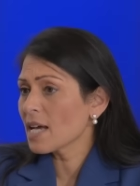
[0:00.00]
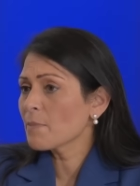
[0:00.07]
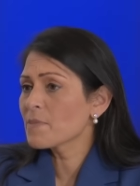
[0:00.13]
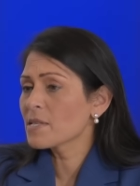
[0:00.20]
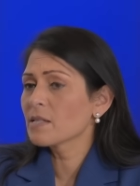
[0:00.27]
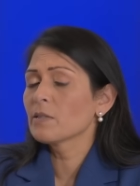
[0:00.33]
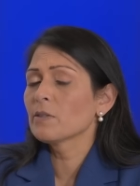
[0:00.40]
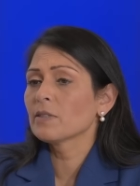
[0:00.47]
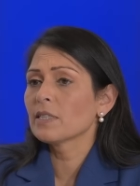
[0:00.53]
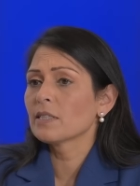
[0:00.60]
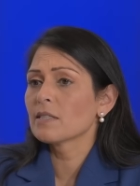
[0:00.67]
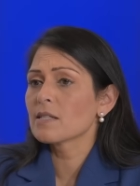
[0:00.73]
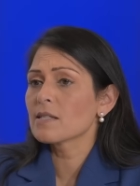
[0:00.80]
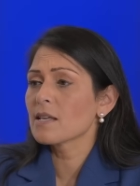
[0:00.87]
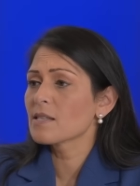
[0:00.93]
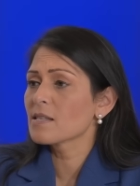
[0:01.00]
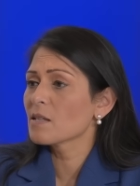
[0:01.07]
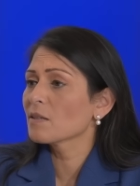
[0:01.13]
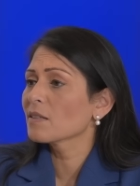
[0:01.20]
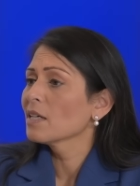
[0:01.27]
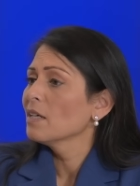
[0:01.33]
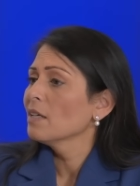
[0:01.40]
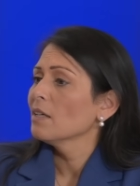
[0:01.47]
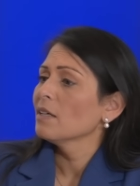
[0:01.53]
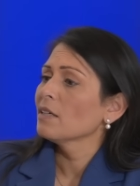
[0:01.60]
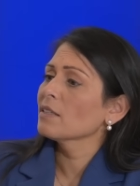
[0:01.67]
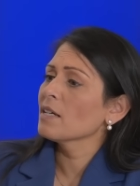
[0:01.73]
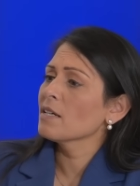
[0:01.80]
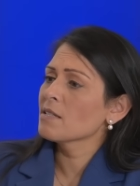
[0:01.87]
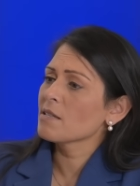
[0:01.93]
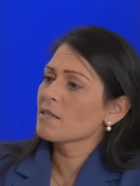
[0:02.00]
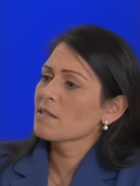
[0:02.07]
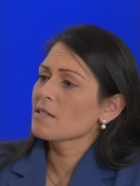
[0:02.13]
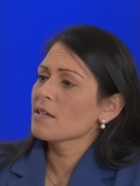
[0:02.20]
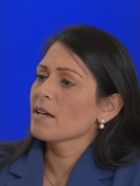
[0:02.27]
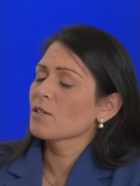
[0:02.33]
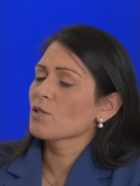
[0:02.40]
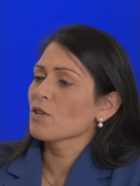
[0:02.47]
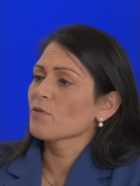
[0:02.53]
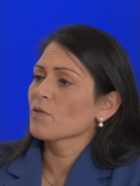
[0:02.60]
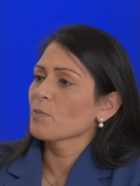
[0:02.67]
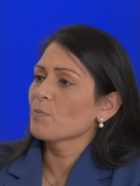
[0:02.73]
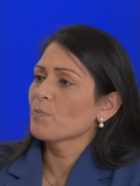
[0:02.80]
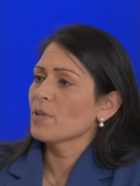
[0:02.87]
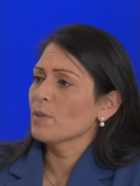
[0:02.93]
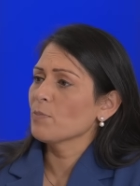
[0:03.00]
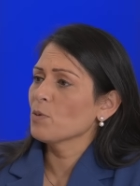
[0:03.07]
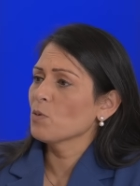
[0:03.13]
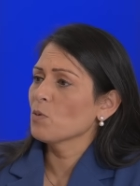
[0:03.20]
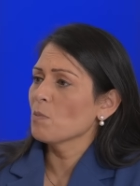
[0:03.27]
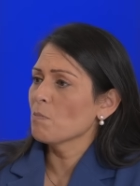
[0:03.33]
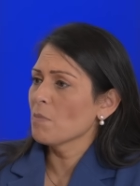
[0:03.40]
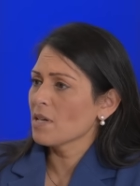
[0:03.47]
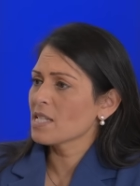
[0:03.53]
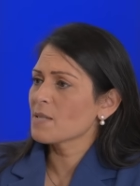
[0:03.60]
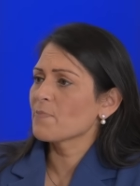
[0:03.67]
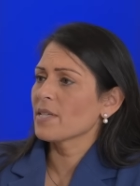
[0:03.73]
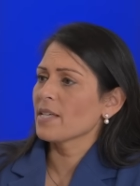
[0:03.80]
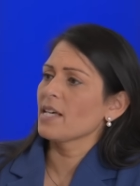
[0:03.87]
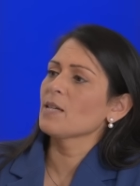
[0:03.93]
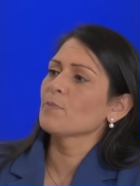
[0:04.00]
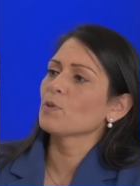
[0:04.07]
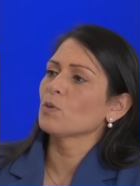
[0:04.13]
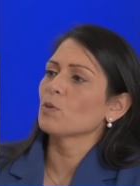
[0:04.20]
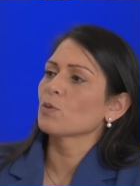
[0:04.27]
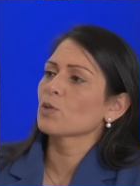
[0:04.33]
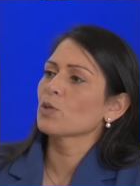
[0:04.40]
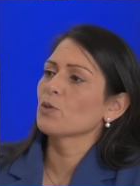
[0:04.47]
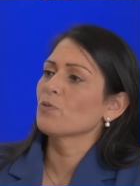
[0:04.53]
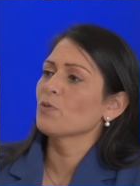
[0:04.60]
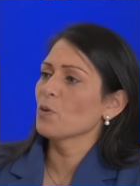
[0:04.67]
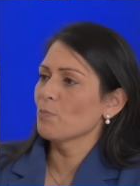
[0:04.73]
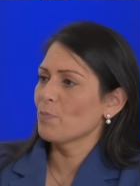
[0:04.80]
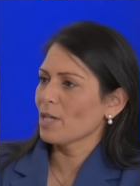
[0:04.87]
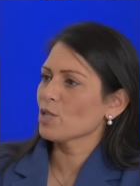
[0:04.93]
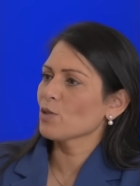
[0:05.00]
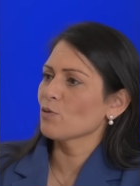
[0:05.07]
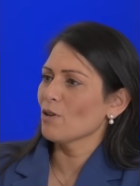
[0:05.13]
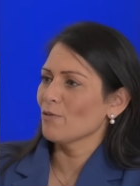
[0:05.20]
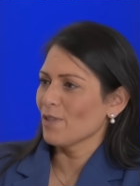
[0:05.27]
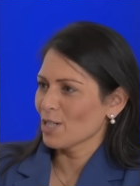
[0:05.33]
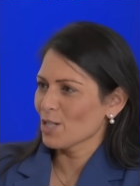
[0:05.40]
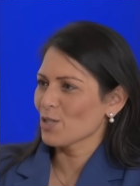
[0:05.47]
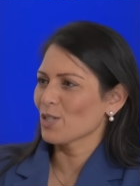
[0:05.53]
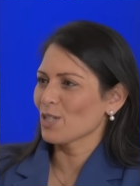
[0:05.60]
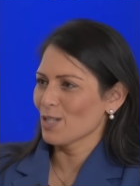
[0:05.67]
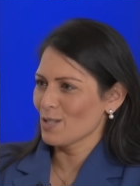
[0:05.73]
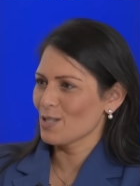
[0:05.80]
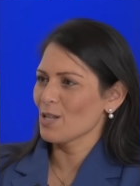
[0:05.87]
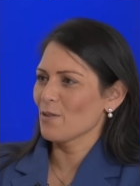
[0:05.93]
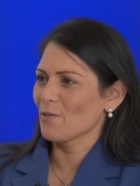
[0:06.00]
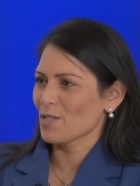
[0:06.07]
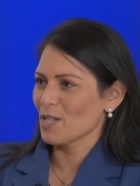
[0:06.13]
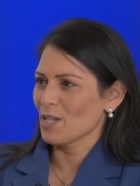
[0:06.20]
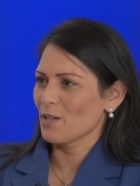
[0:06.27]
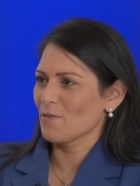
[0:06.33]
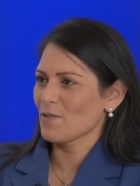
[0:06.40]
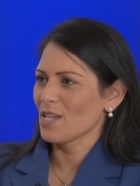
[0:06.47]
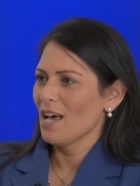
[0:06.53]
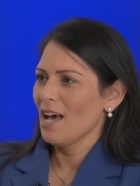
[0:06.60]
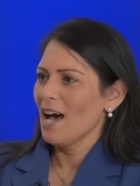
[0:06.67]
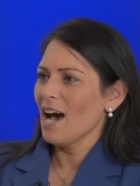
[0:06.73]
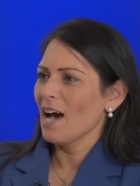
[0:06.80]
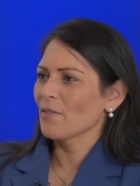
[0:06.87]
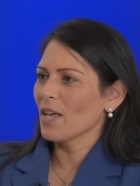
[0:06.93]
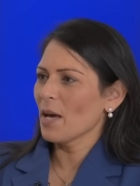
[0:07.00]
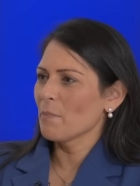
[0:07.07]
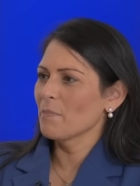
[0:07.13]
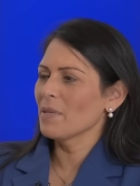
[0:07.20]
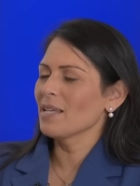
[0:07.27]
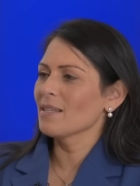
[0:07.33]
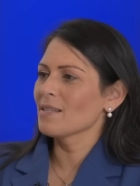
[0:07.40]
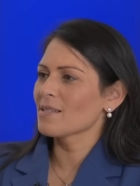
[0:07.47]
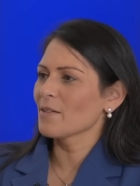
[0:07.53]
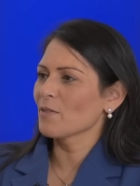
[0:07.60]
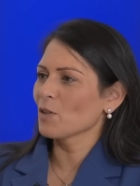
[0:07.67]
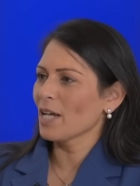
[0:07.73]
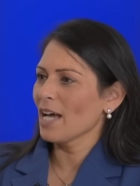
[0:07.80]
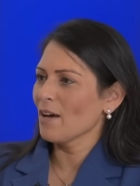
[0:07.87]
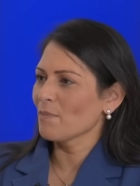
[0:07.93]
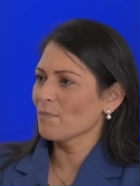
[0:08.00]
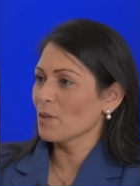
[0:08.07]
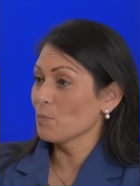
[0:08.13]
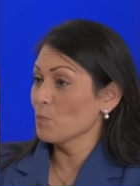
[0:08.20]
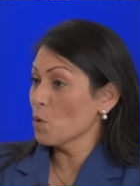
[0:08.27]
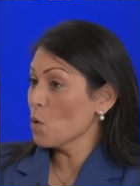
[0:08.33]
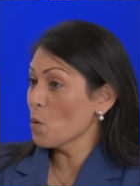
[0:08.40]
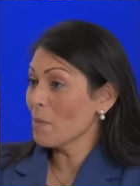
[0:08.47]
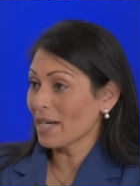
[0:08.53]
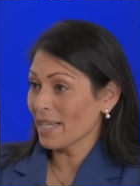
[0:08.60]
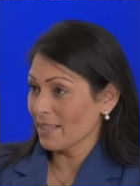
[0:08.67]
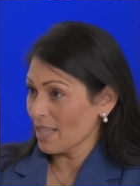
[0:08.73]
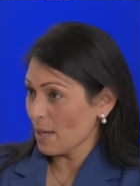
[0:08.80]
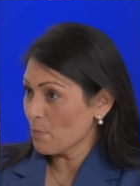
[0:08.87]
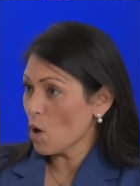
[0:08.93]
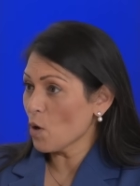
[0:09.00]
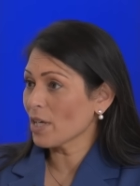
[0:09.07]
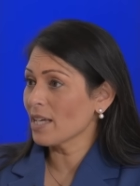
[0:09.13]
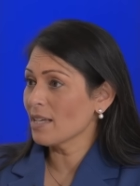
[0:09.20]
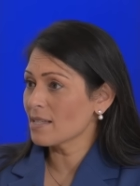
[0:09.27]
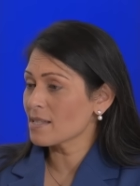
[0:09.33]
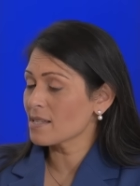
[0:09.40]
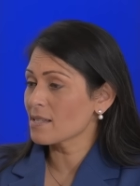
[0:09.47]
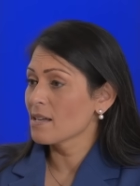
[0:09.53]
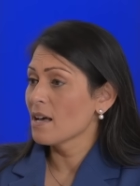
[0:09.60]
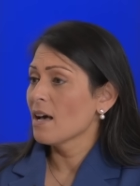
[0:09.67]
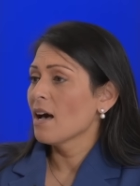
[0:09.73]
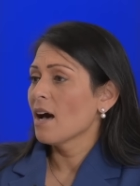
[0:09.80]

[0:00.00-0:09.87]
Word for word: absolutely, in the sense that at the end of the day, Trevor, people must be able to feel better off under the Conservatives. And that means they've got to have more money in their pockets